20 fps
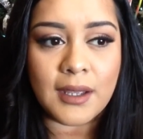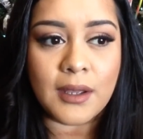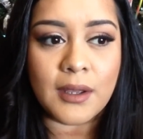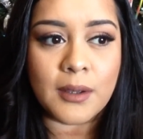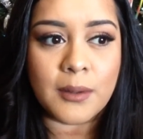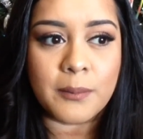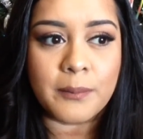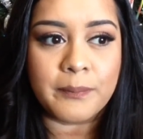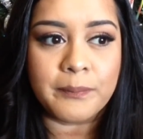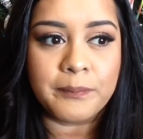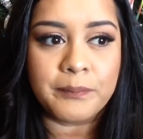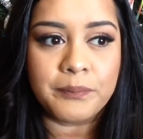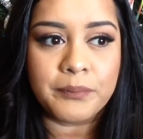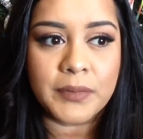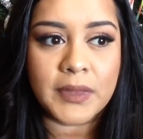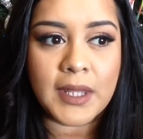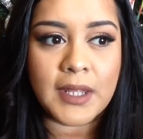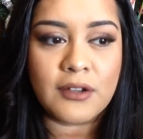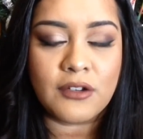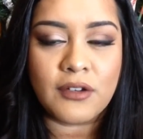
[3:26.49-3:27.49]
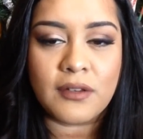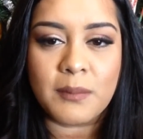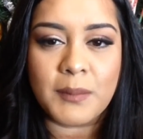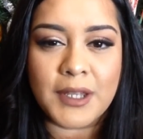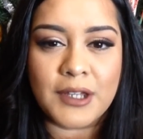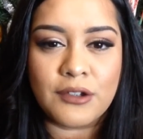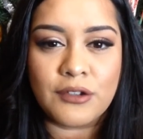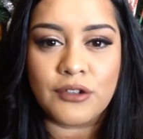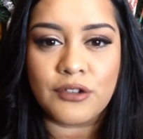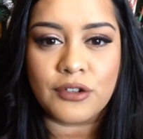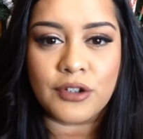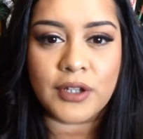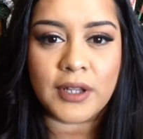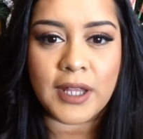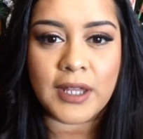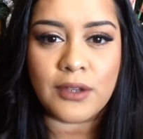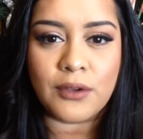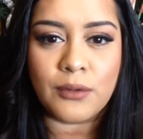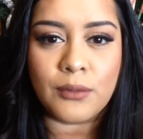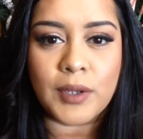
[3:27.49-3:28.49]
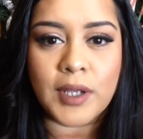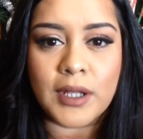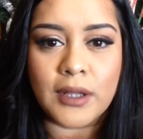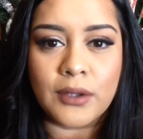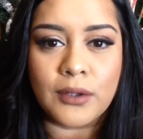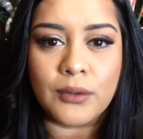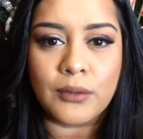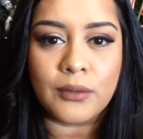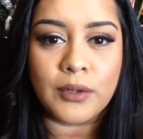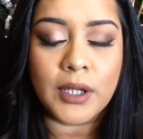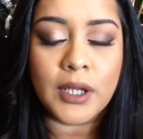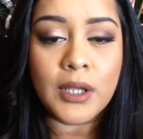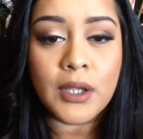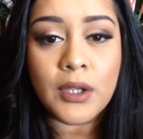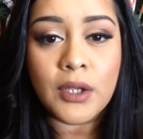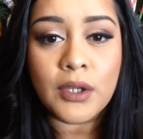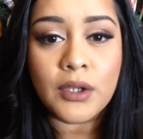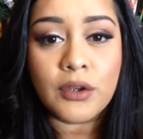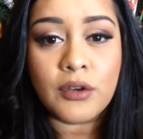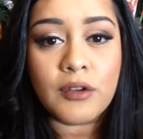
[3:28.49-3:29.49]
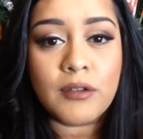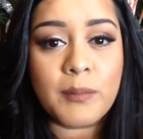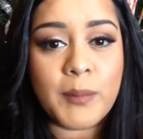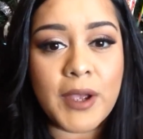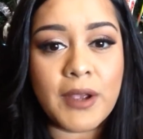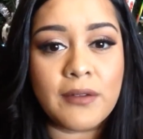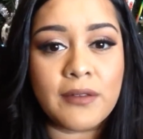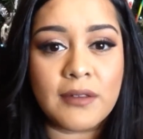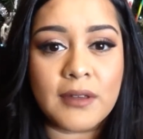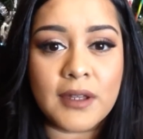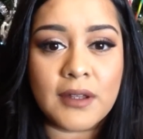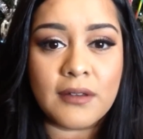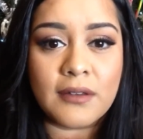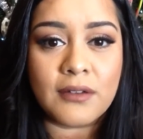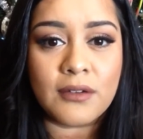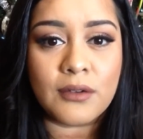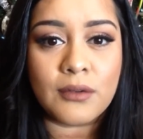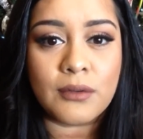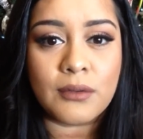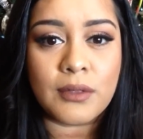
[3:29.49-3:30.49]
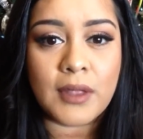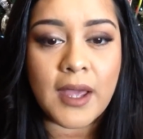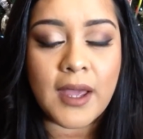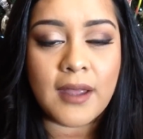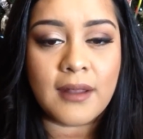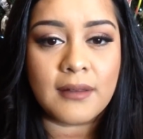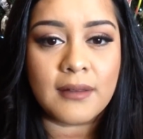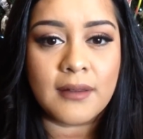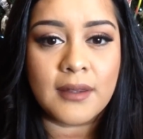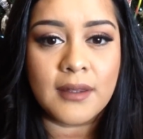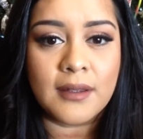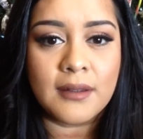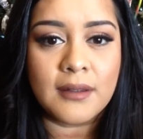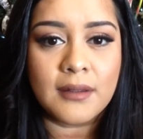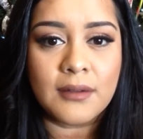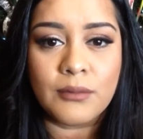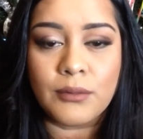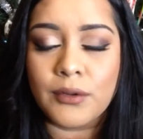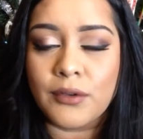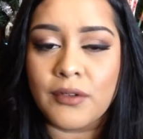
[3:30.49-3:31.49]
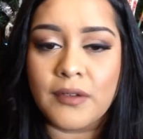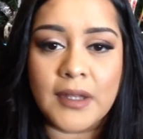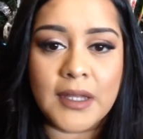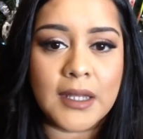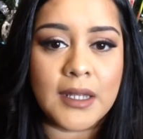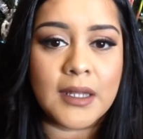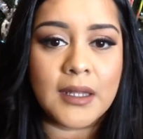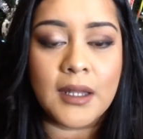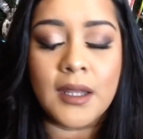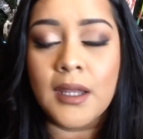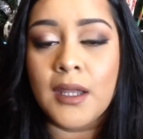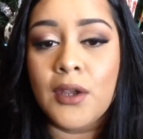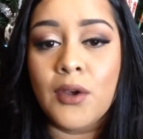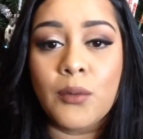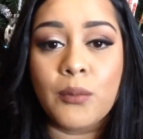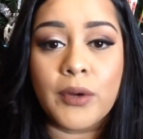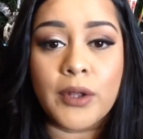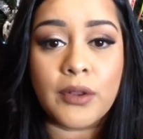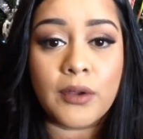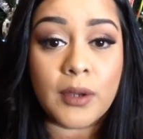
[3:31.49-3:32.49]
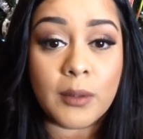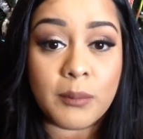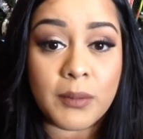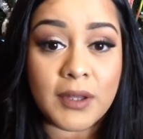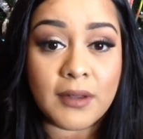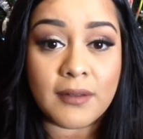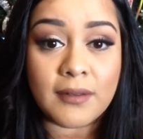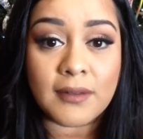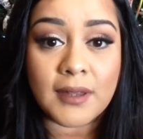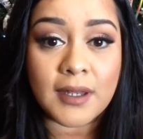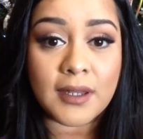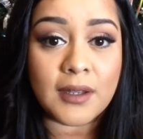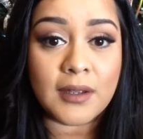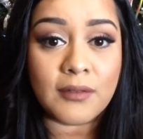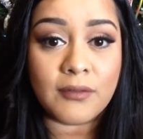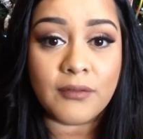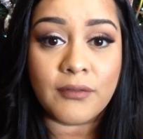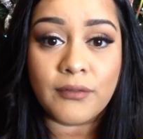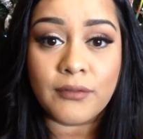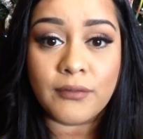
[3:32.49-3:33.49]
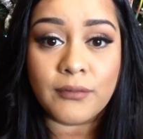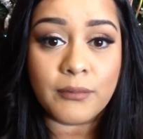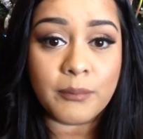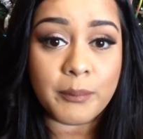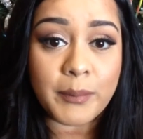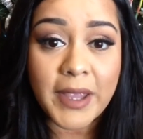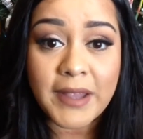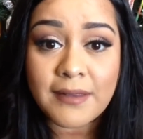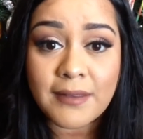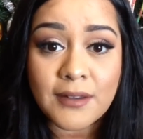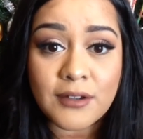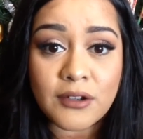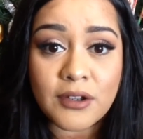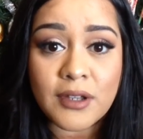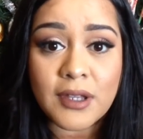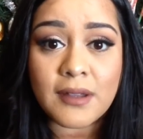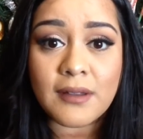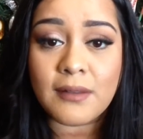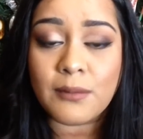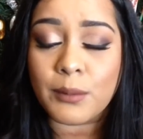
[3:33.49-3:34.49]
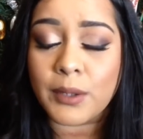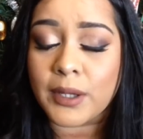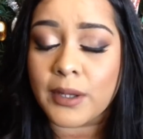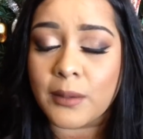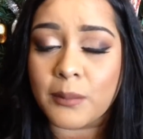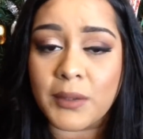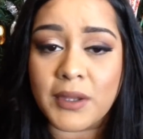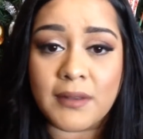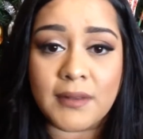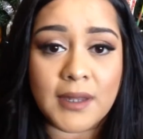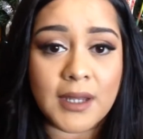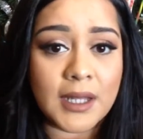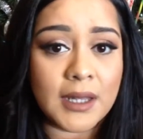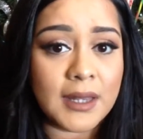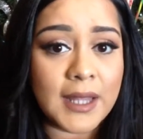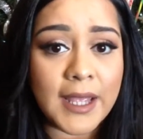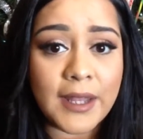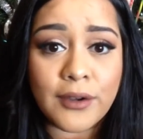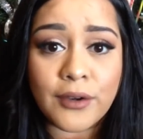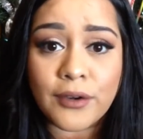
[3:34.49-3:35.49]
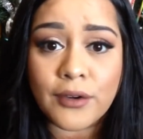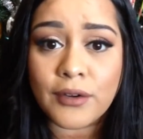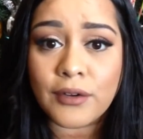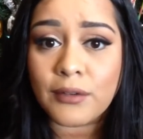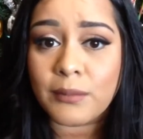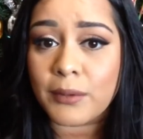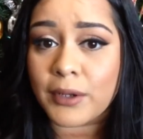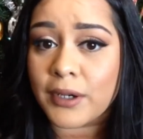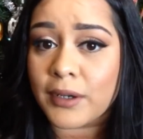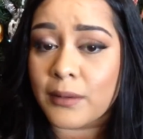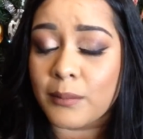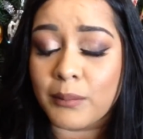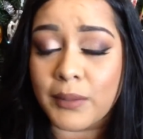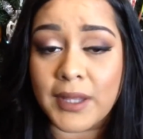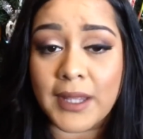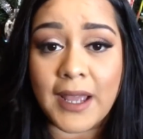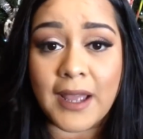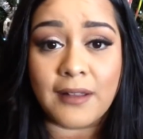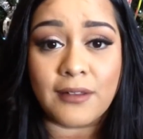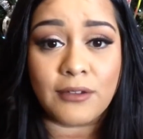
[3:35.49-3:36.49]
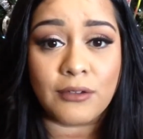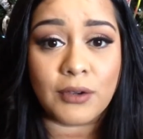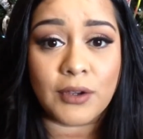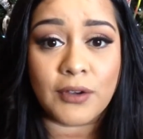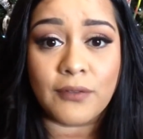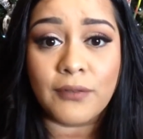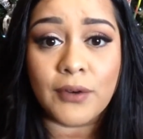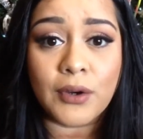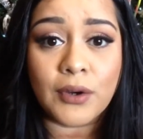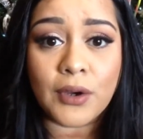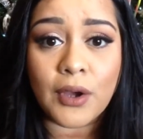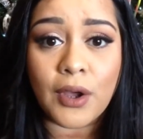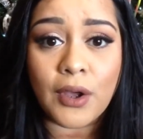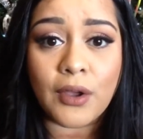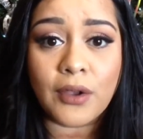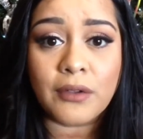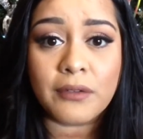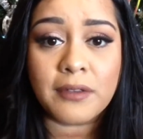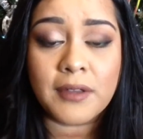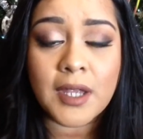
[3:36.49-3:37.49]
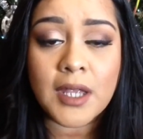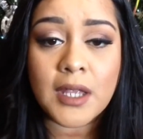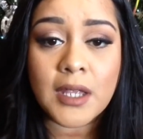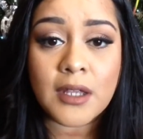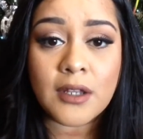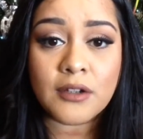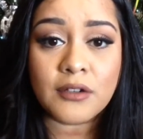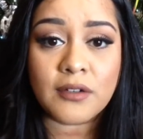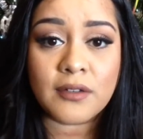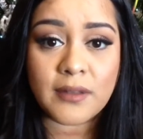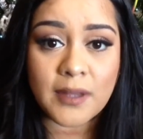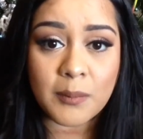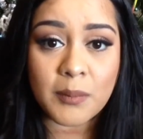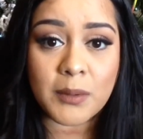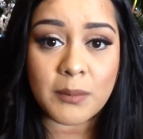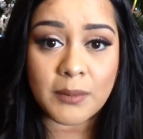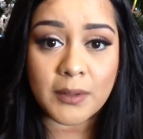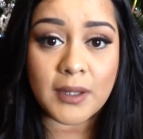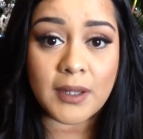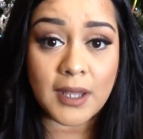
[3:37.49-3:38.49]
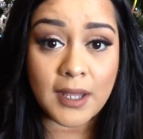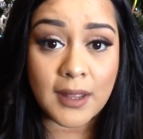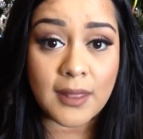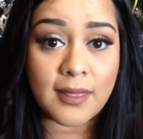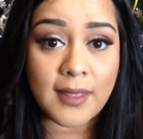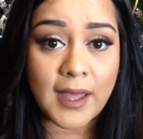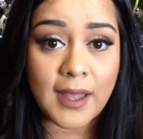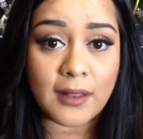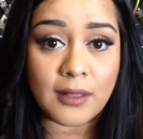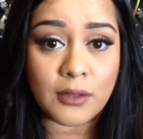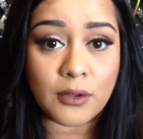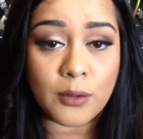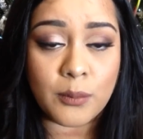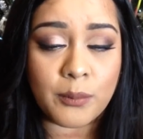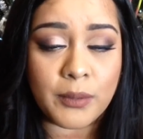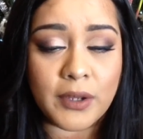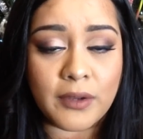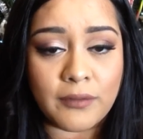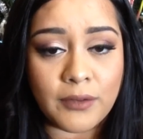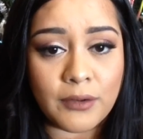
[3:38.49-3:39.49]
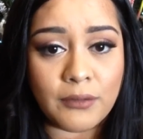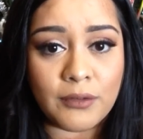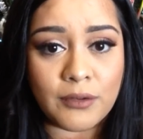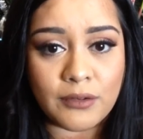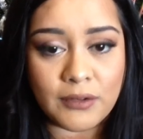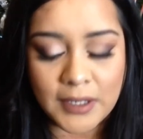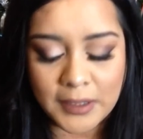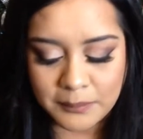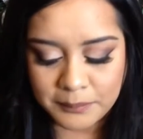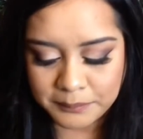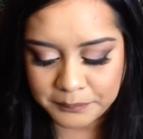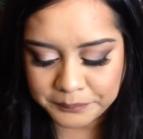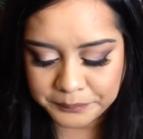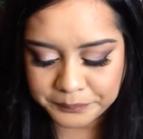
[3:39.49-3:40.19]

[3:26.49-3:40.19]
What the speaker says: And just making sure that you include your spouse into that routine, whether it be sending messages, whether it be sending letters, whether it be answering phone calls, just keep them in that loop of your routine.